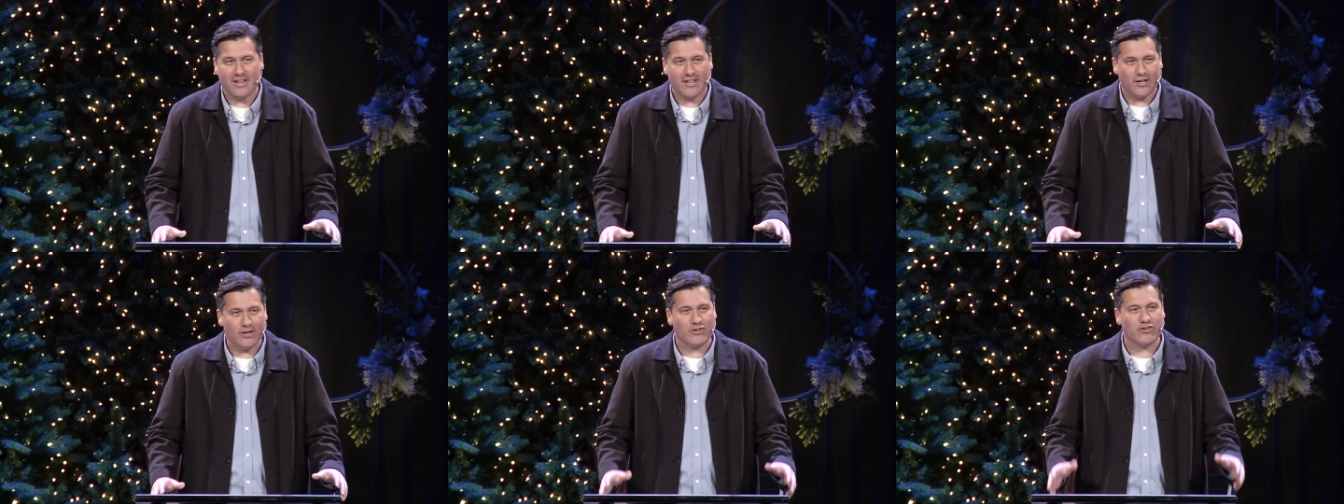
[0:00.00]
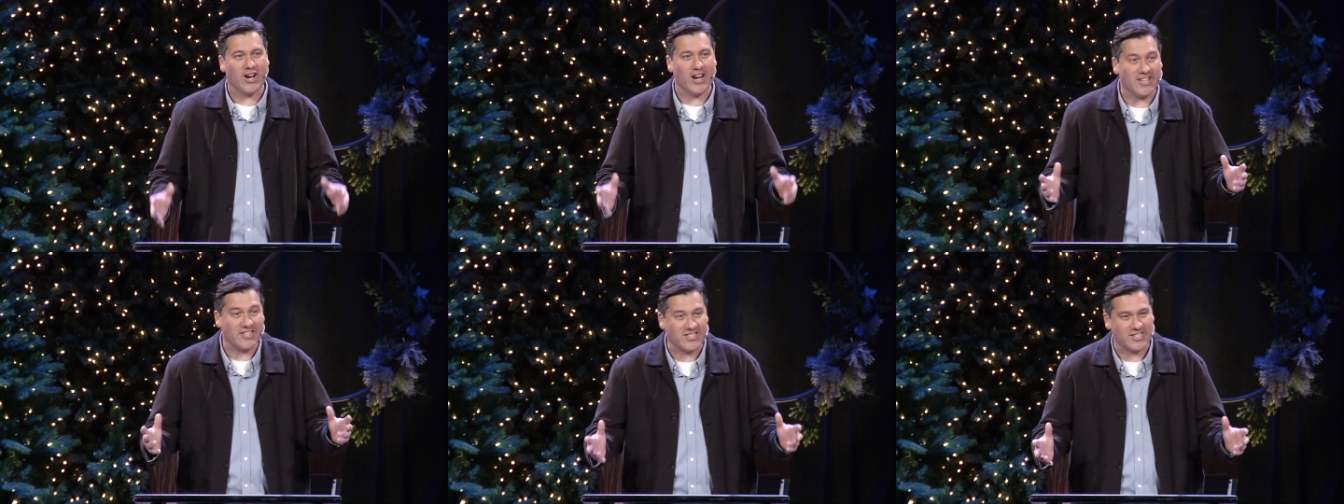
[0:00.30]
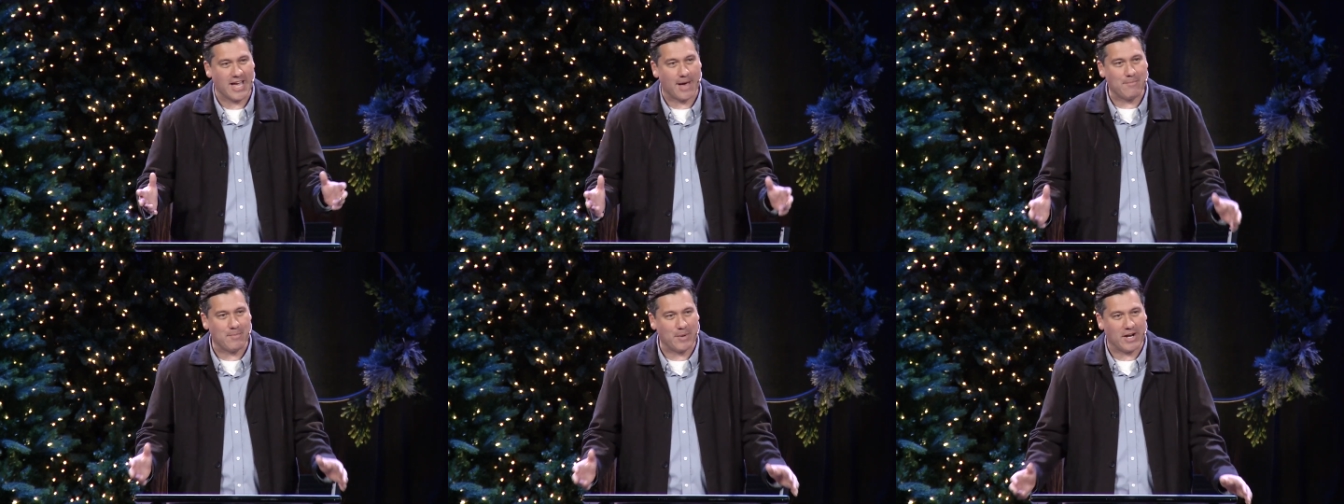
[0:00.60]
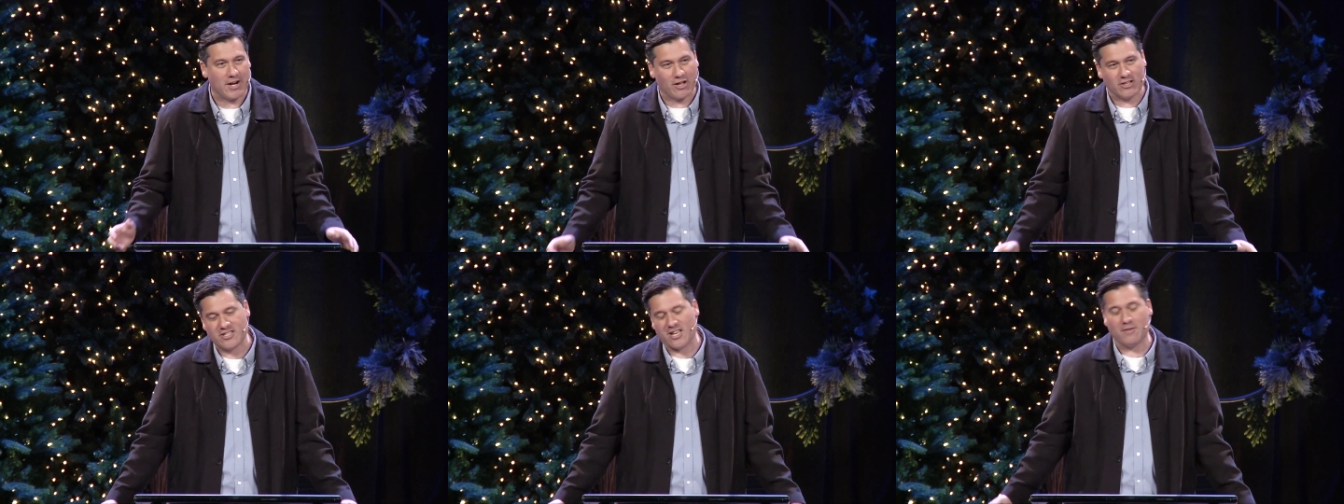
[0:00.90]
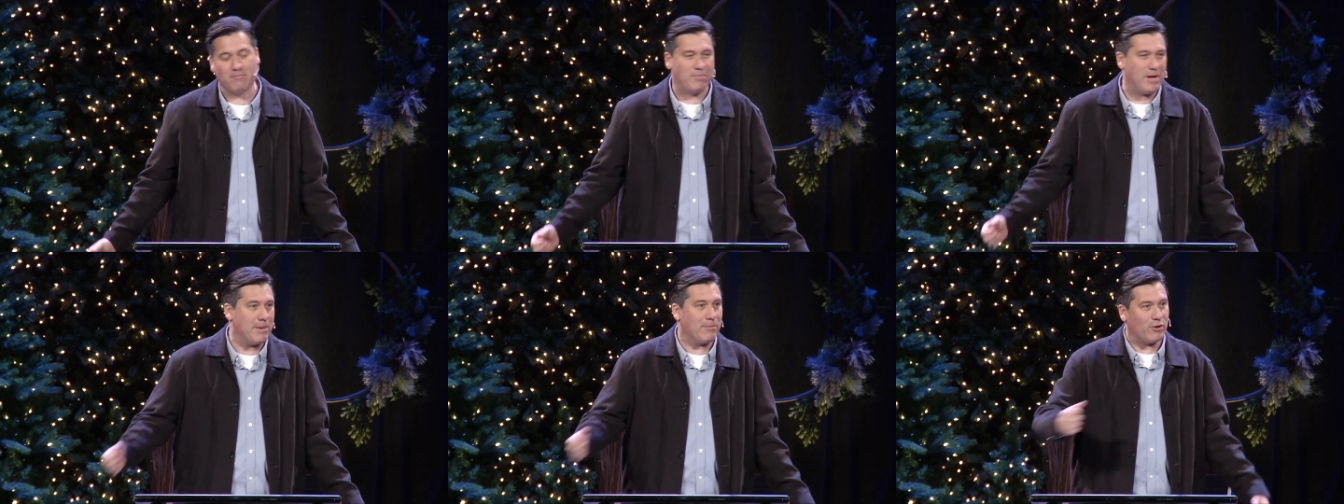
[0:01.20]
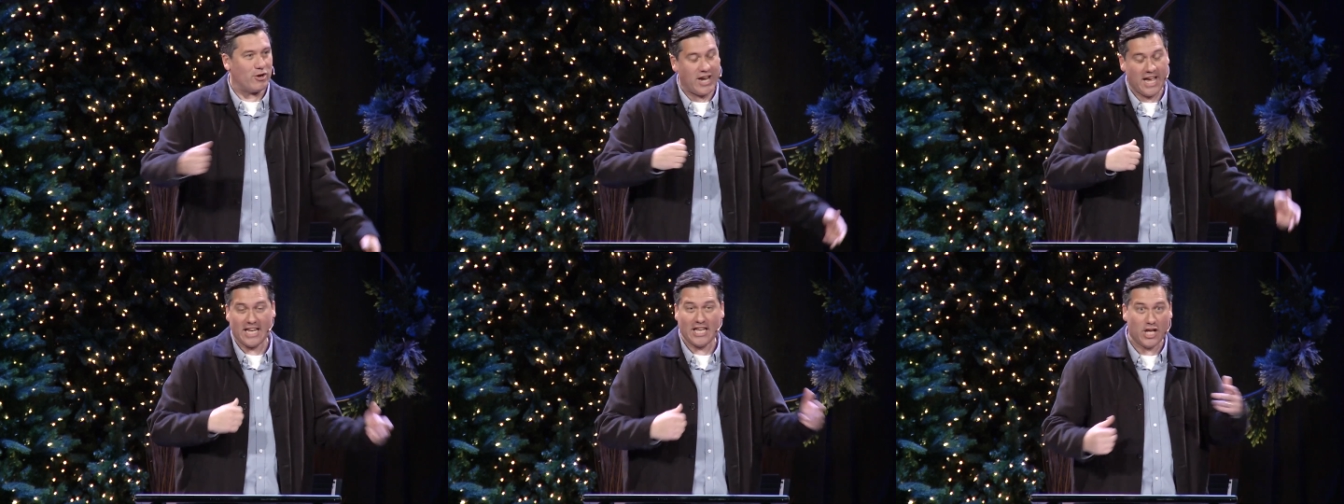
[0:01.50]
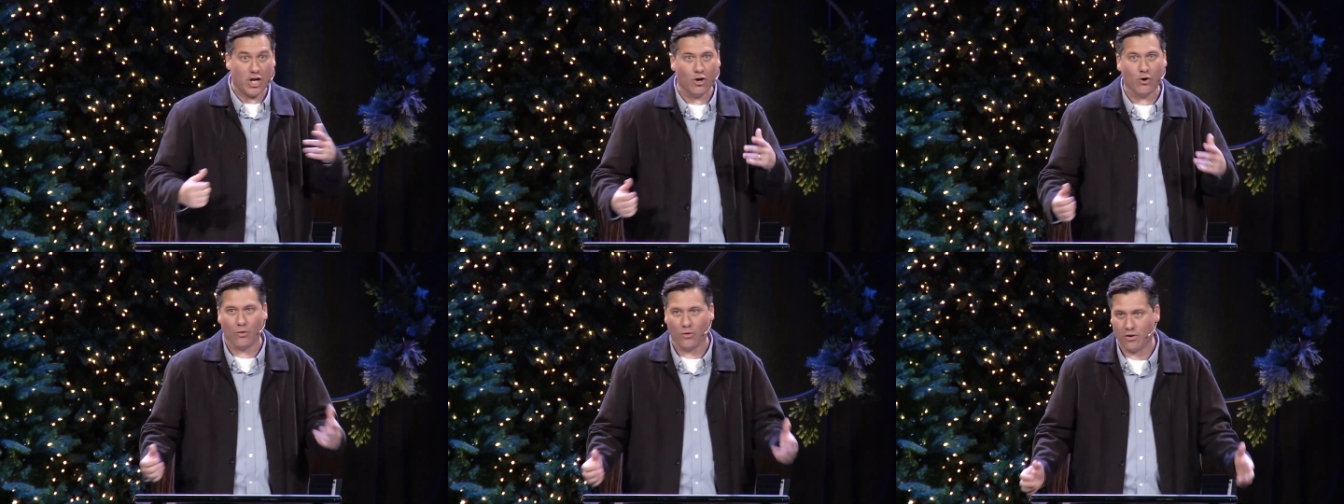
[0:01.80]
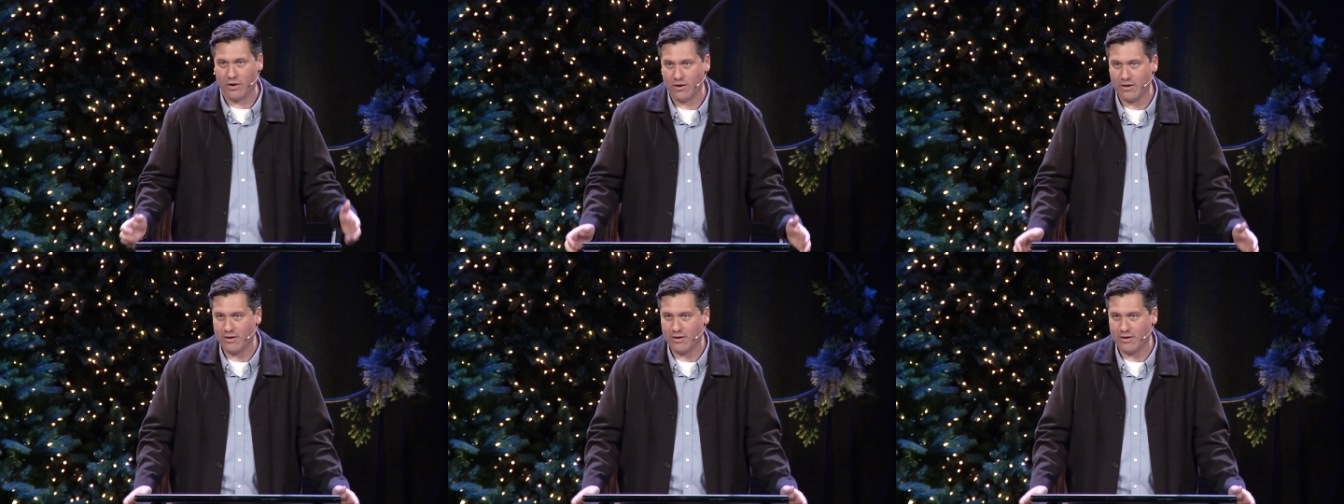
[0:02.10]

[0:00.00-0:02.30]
You try to step in, and all of a sudden people are hitting you.